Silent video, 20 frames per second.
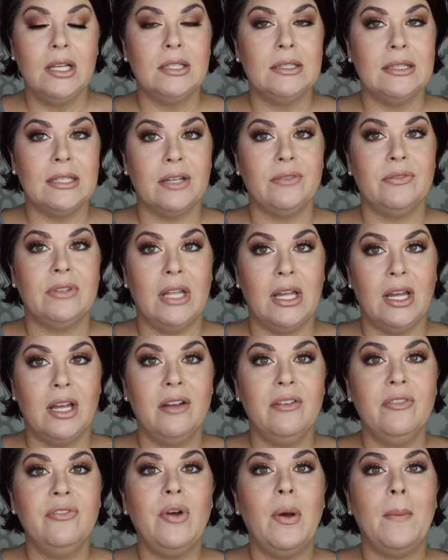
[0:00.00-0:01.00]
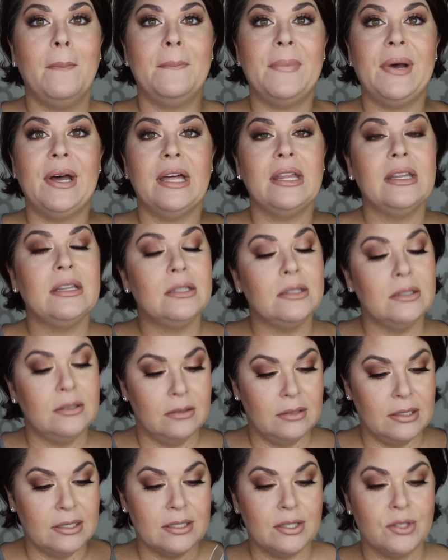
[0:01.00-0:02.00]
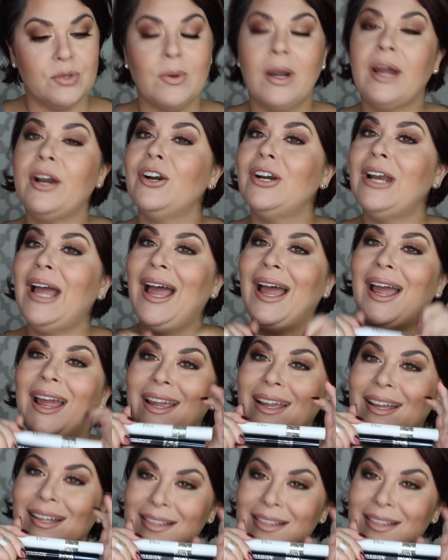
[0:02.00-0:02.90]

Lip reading: love, love, but this is ride or die,